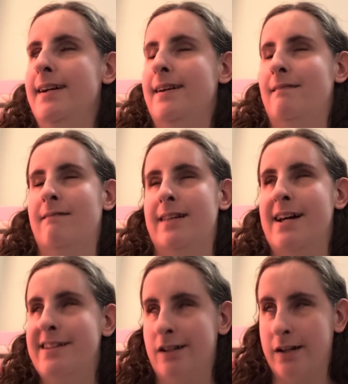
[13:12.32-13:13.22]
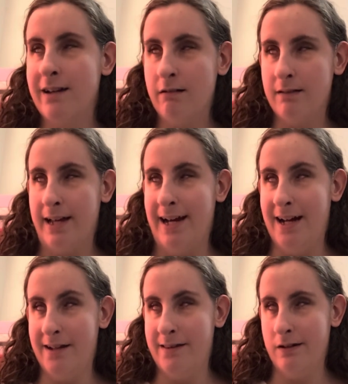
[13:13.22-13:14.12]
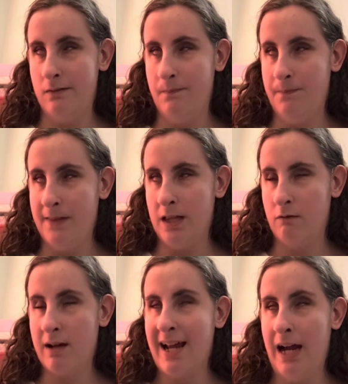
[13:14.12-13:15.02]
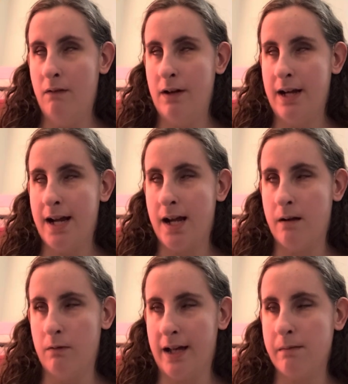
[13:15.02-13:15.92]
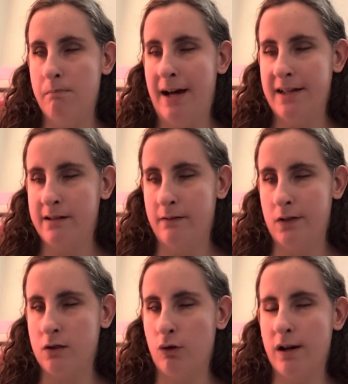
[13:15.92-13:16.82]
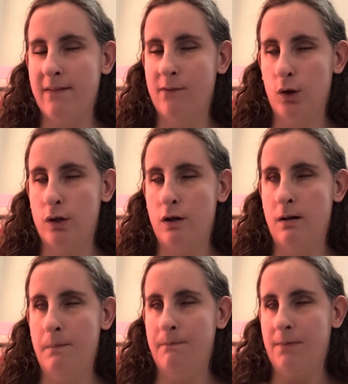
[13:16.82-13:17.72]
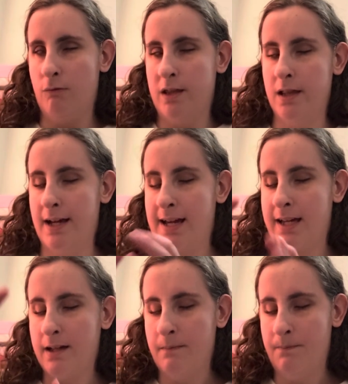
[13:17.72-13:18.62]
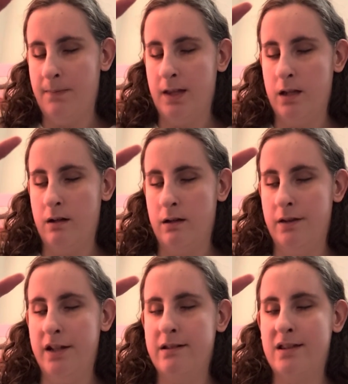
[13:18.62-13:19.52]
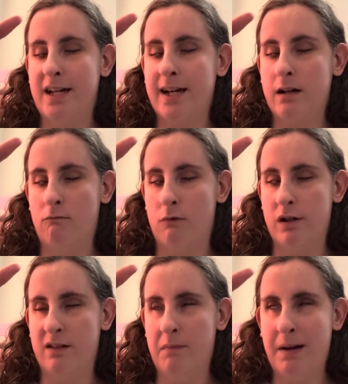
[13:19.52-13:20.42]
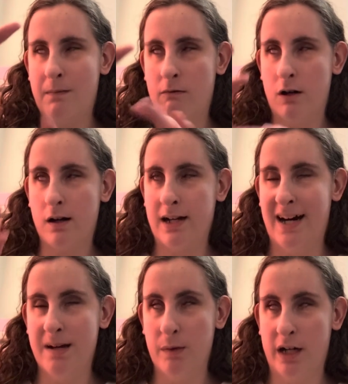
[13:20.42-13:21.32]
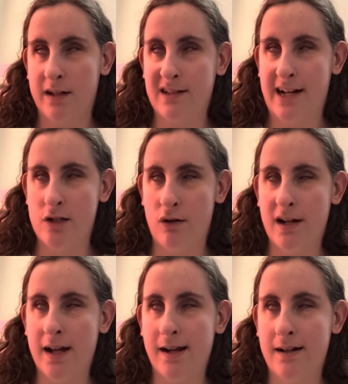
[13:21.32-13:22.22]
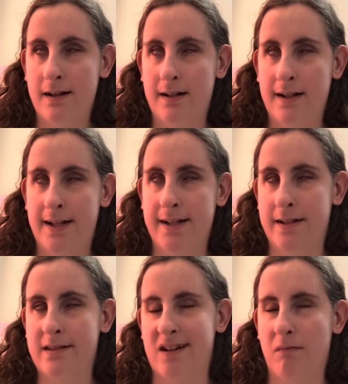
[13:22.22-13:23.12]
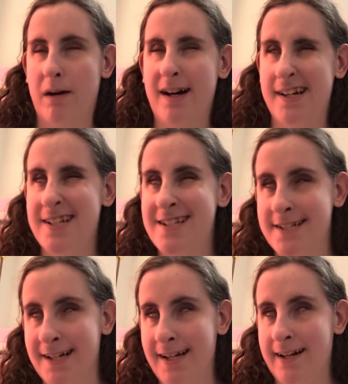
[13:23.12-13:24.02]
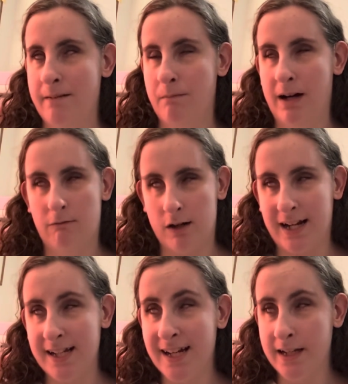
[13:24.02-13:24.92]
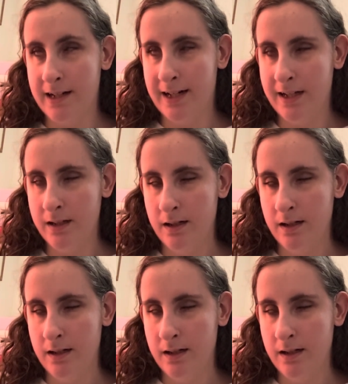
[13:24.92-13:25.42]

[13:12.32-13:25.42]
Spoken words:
when I tell you that we have a like massive accordion folder with like this thick worth of paperwork, I am not exaggerating. It is so much, but we're getting it done,